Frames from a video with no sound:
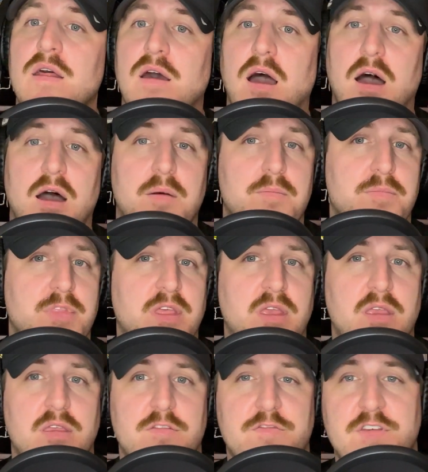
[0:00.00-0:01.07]
um,
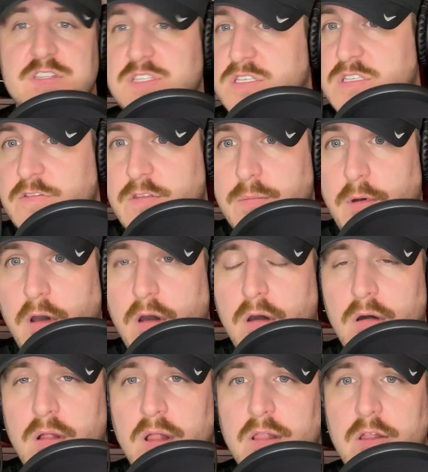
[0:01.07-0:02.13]
the physics of the
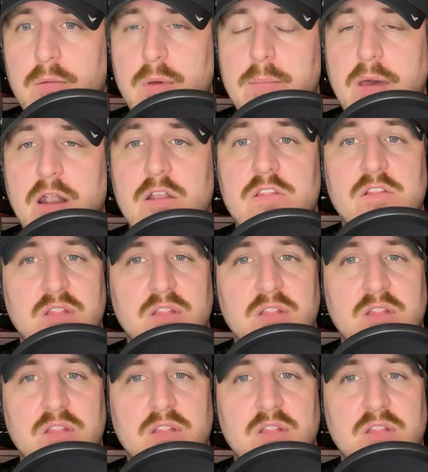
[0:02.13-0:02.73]
ball a little bit better.